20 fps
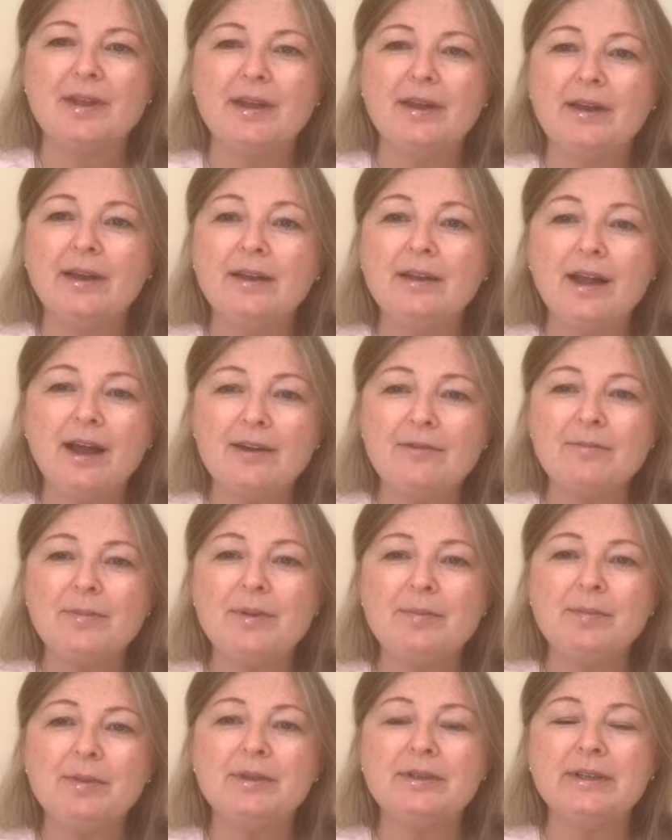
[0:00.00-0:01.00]
And a lot of
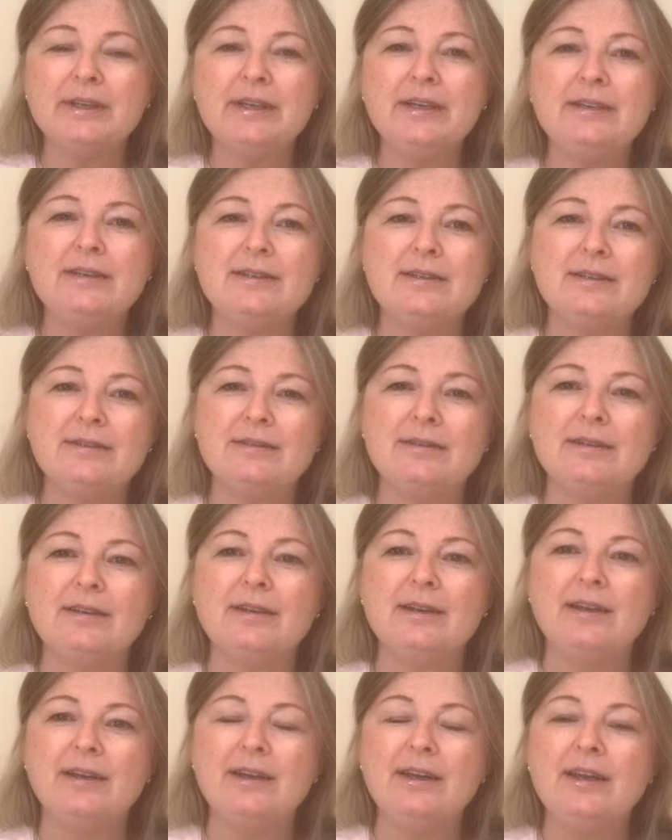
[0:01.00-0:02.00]
people
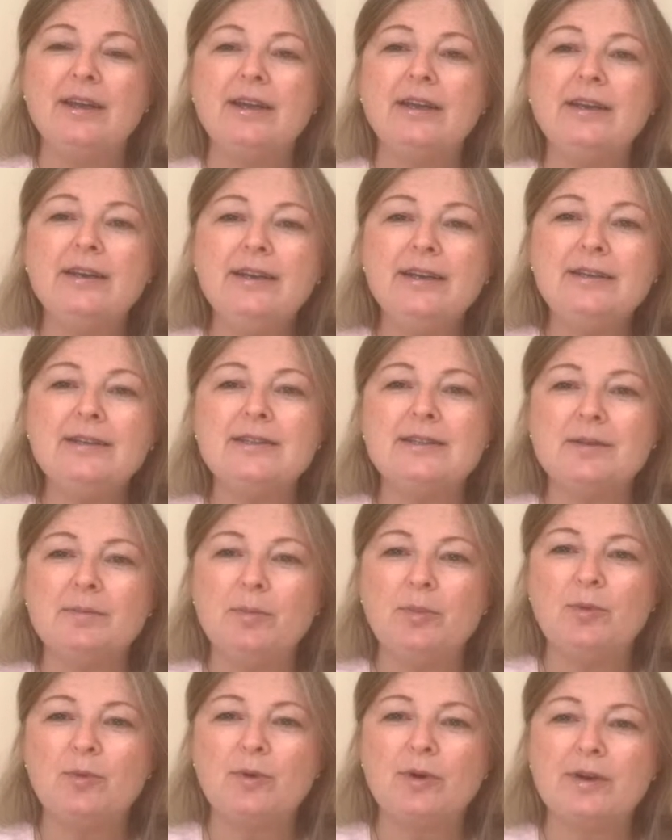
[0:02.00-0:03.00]
need
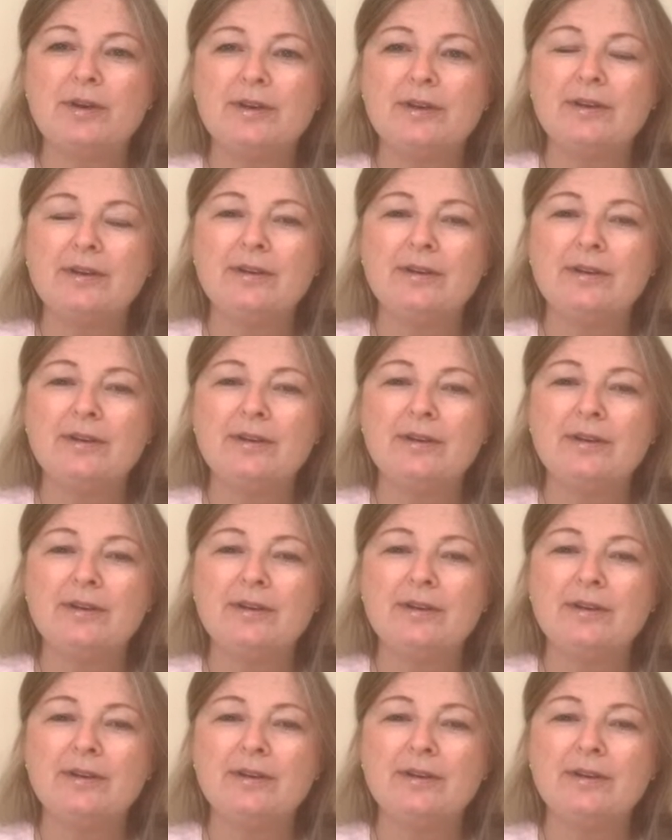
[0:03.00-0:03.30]
support,